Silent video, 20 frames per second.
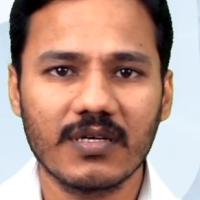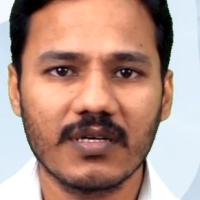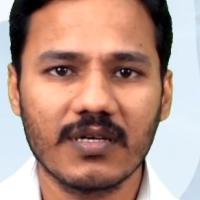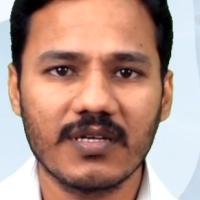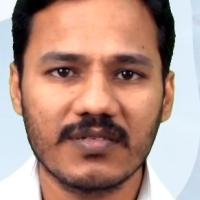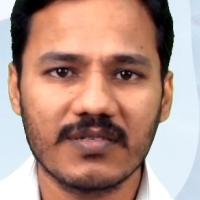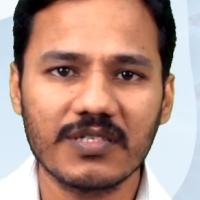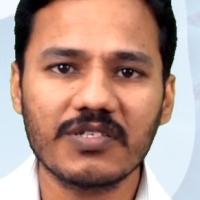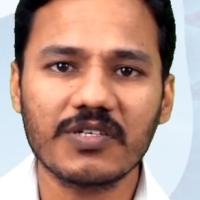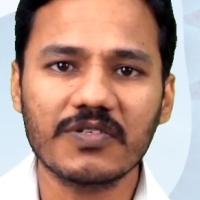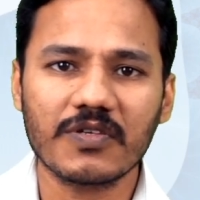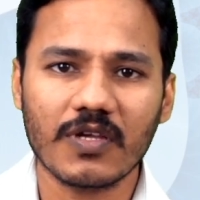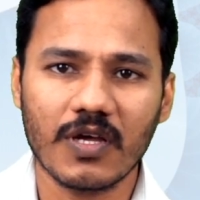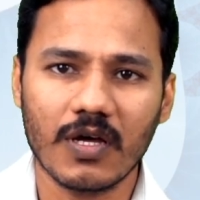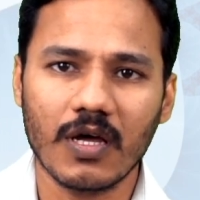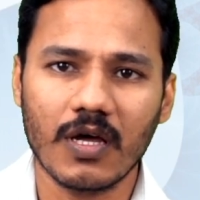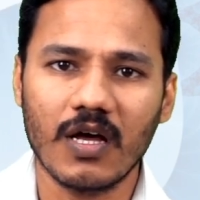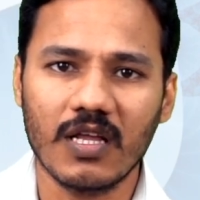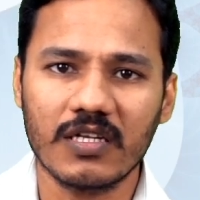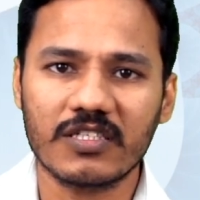such as
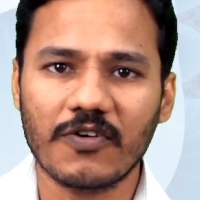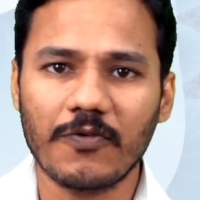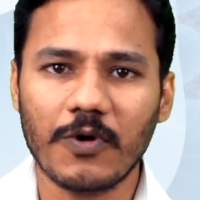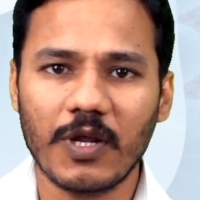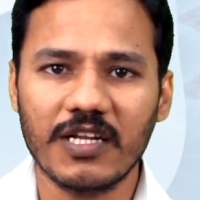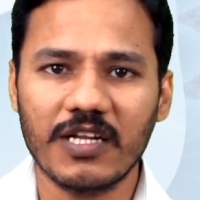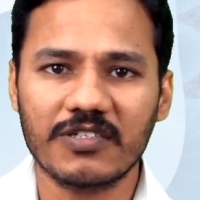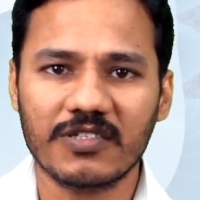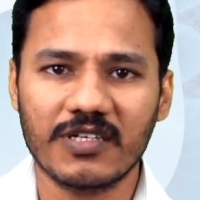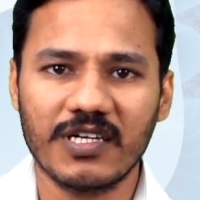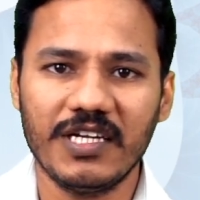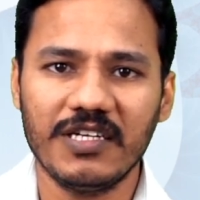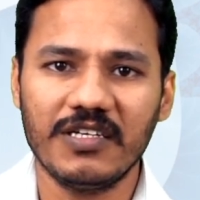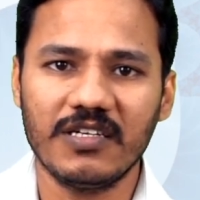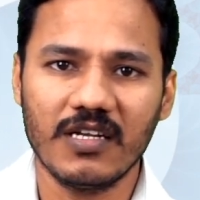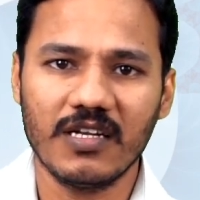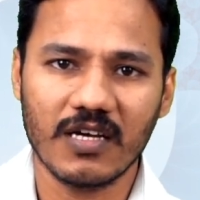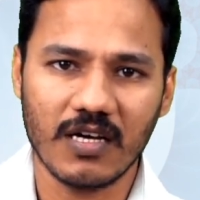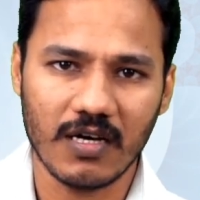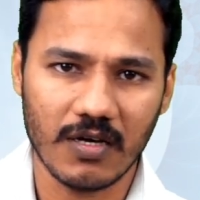ultraviolet light
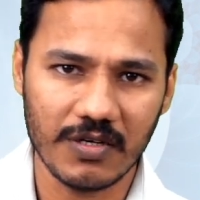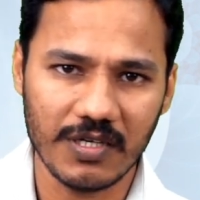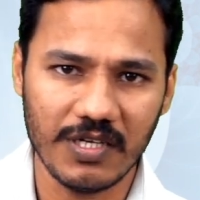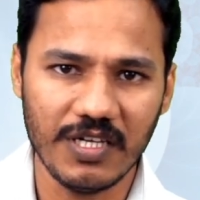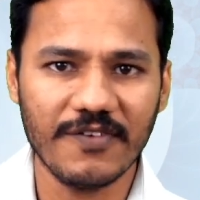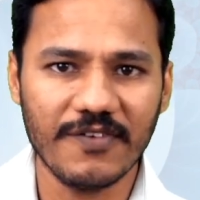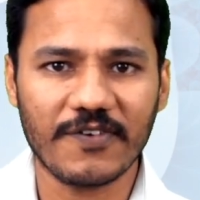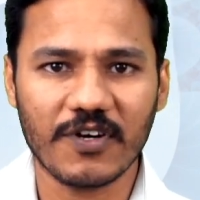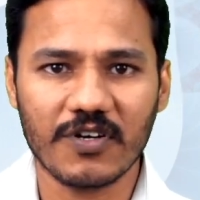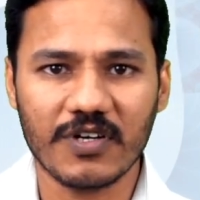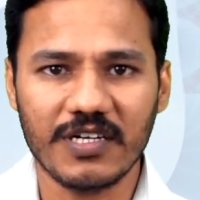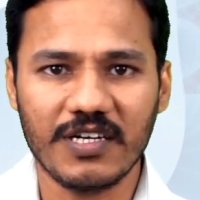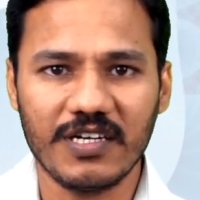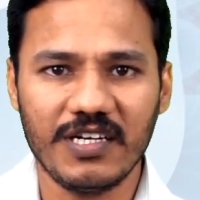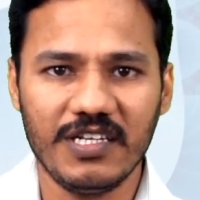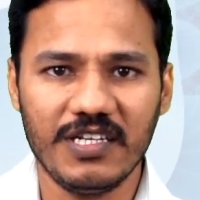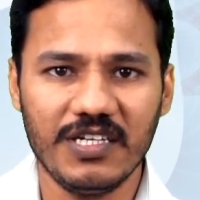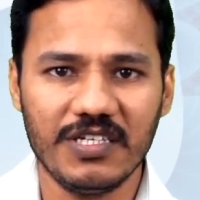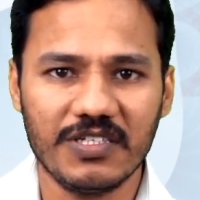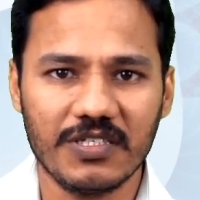or infrared
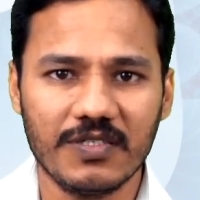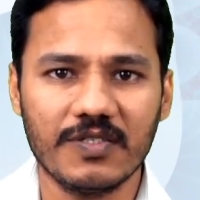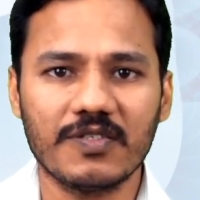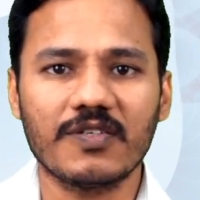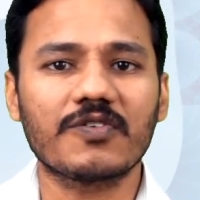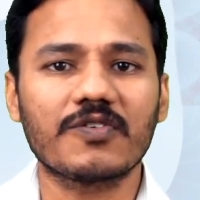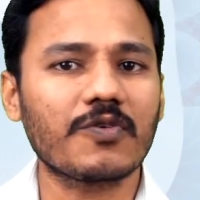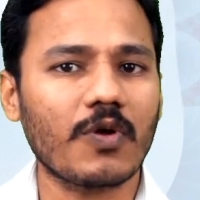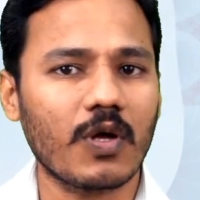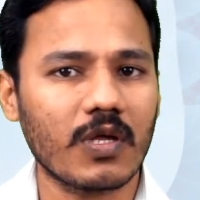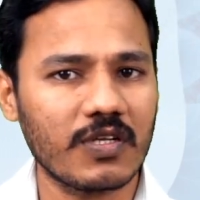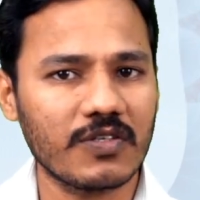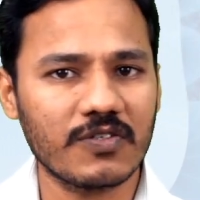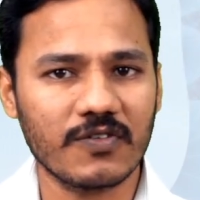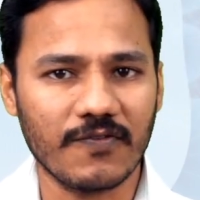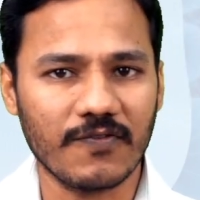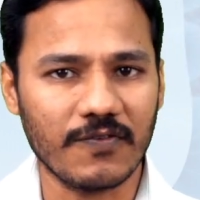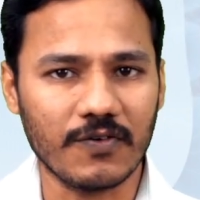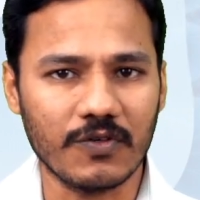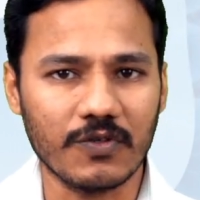radiation, so on and so
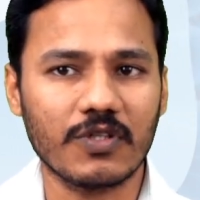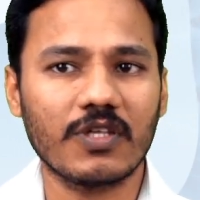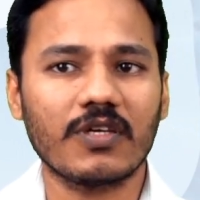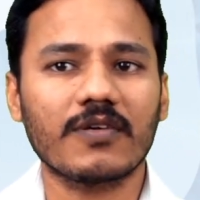forth.